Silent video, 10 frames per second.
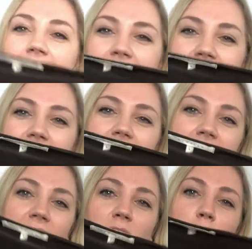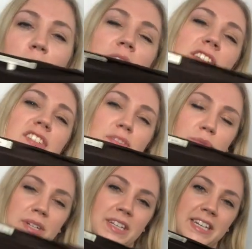It's not terrible, it's just
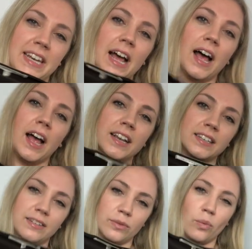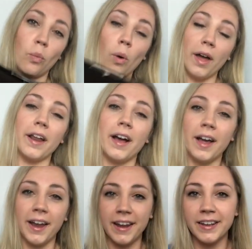really not what
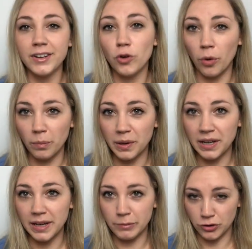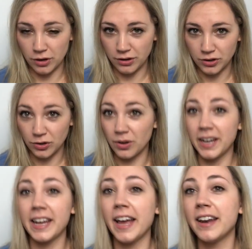I normally am drawn to.
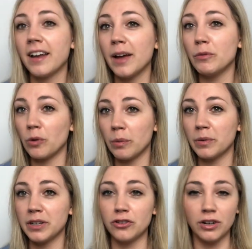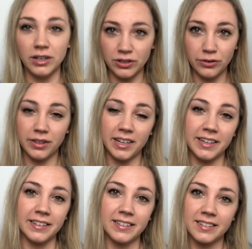Again, I'm normally drawn to
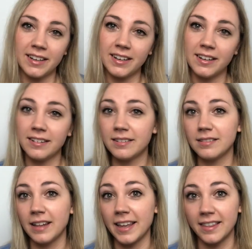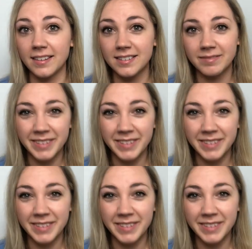things like this.